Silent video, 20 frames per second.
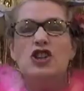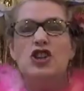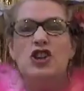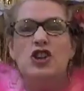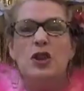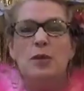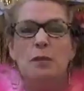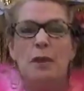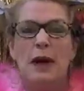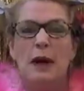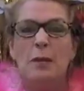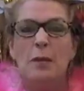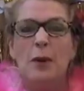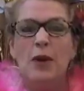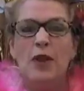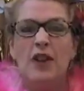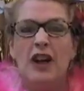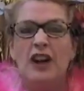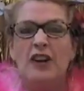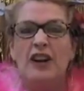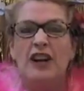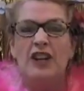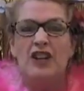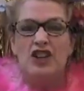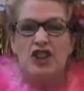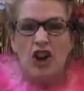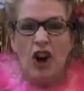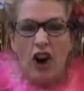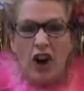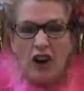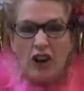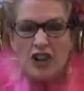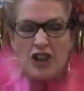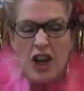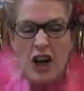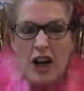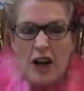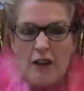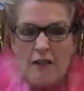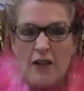to the people they're in charge
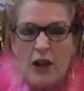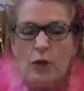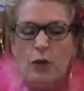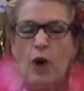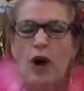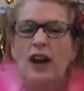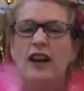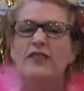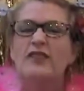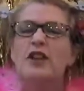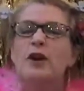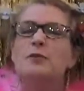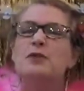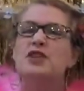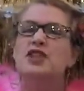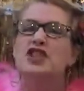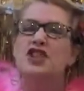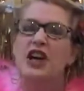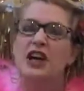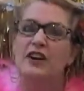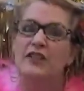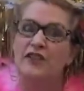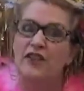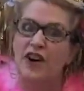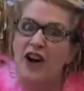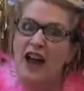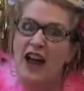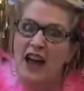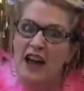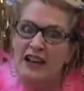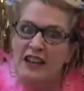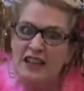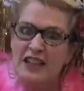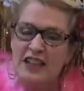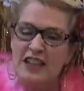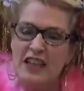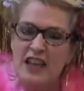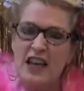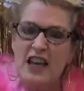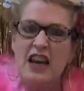of, and one of them is Jennifer
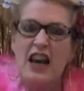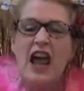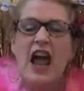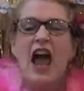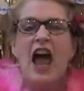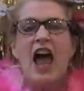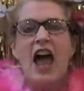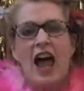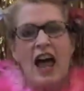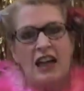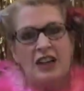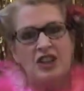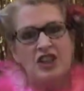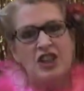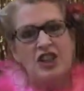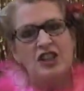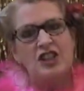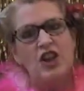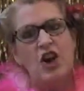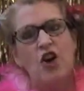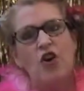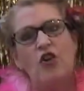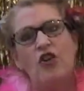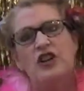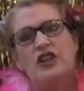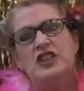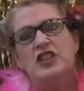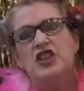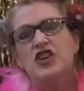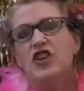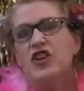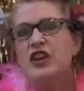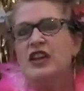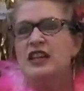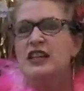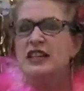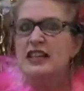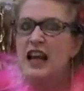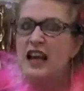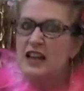Aniston, and she's always
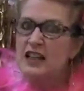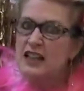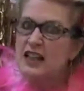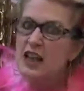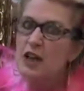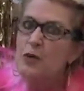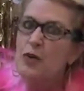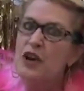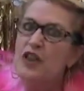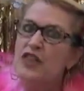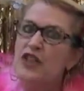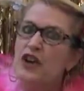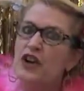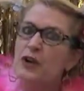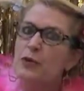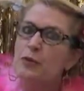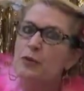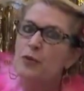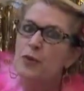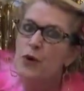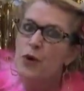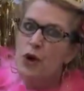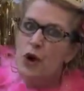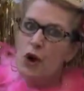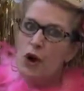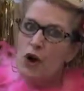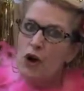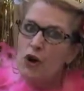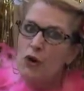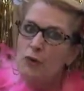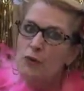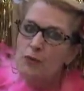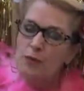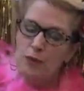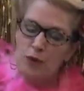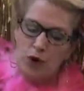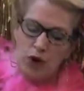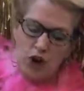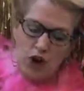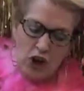doing sexy with
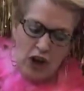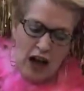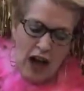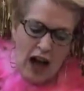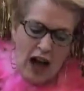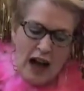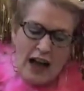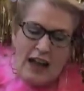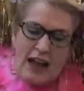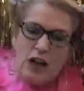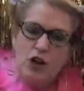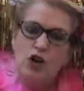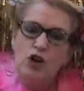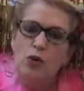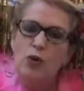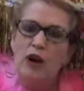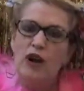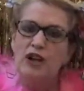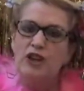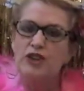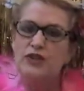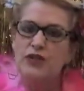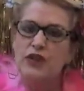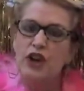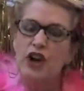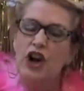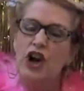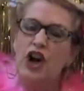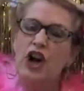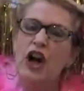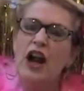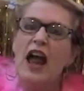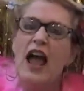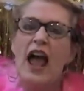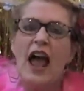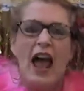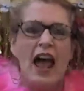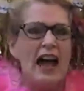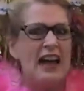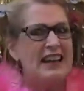her guy who works for her,
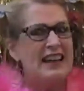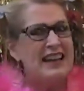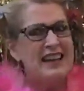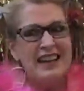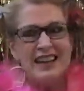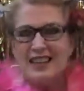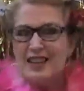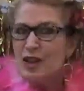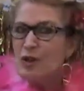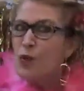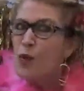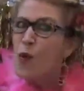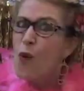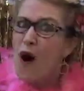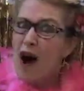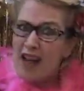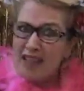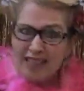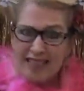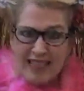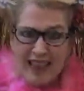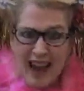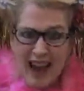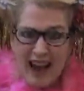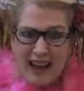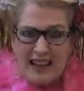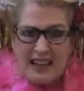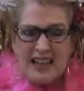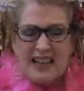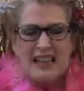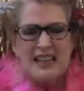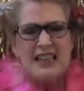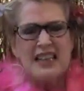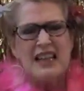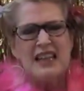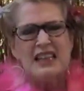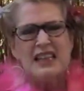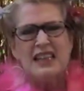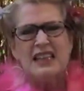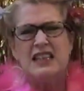and he doesn't want that, and he
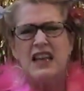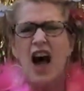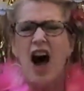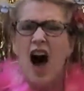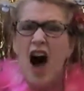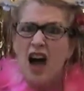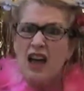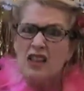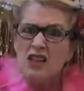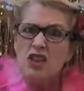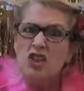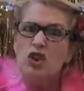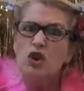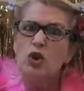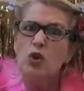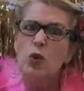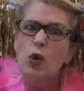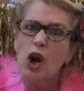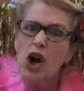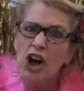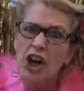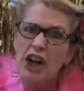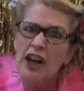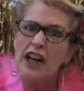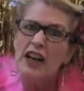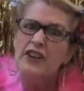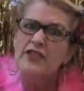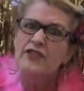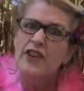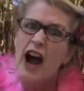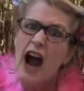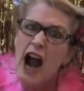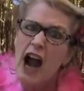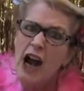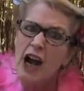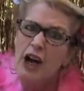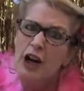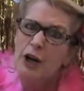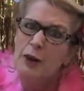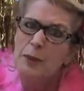says it's a hostile work
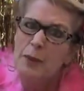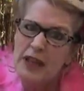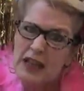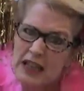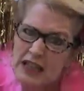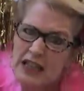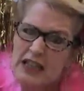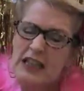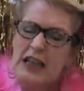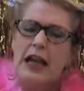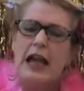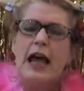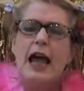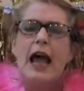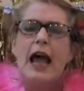environment.